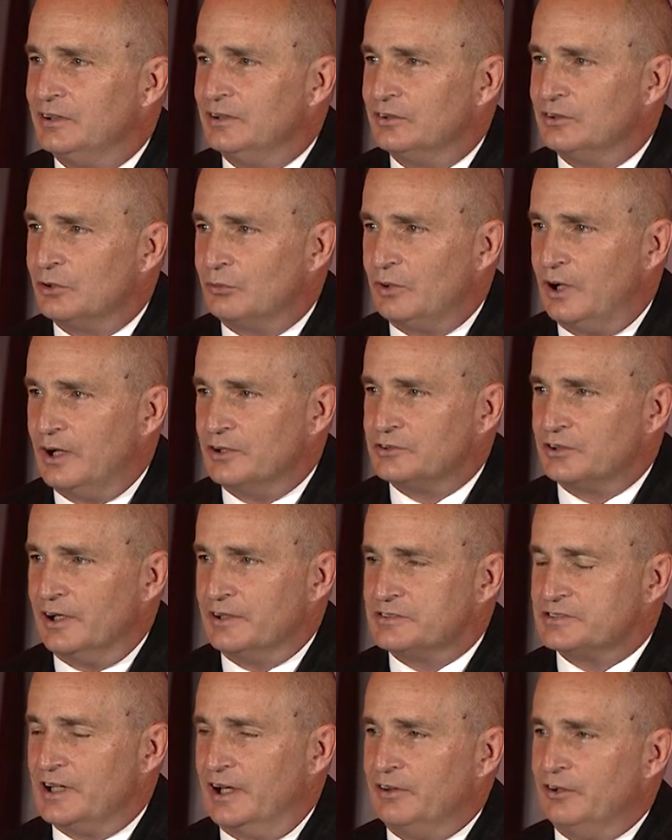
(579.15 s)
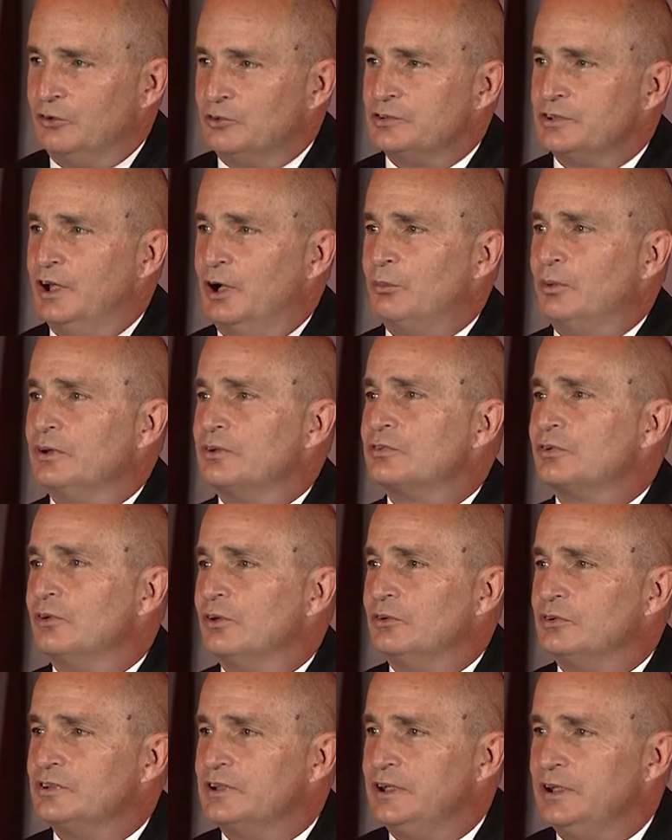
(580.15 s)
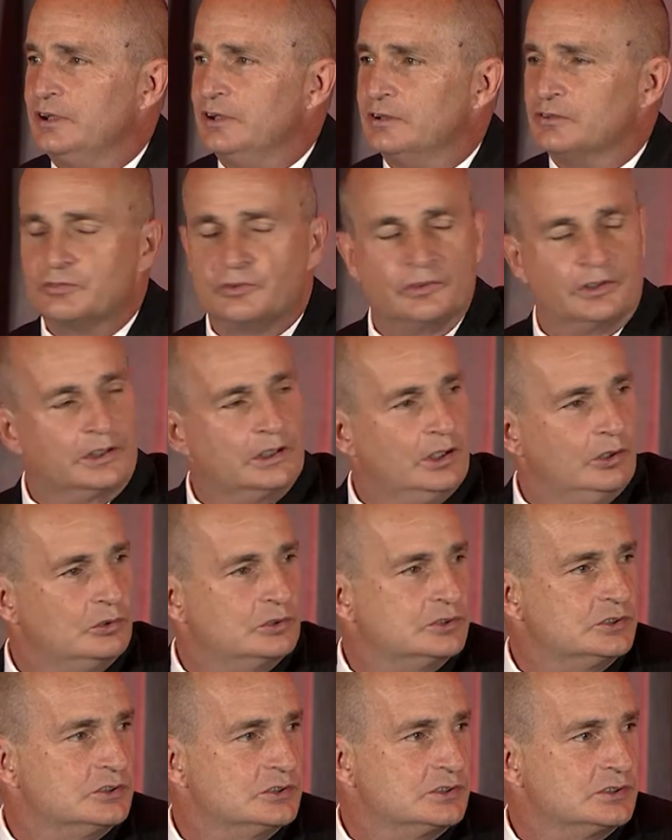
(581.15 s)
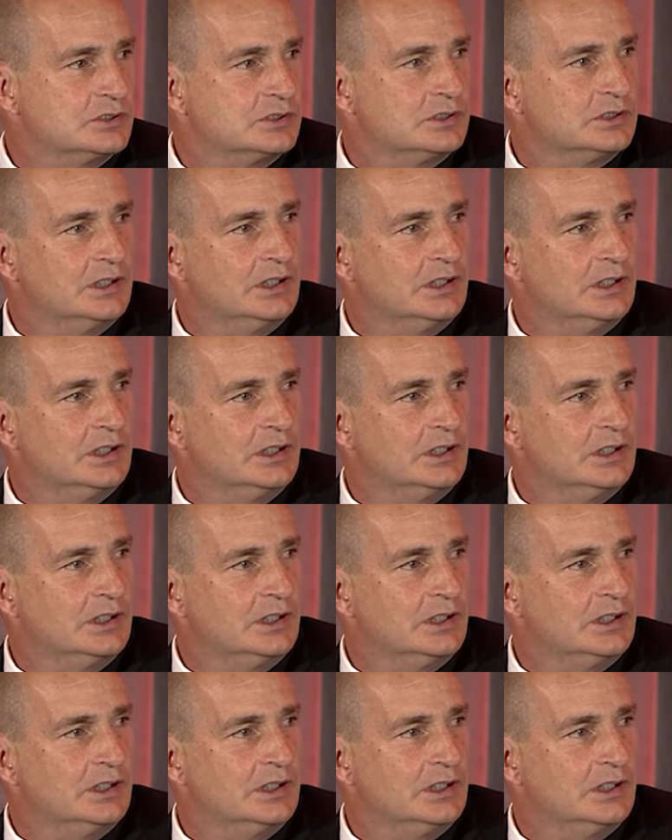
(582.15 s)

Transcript: to Roger I'd sign those helmets for those kids, for the coaches.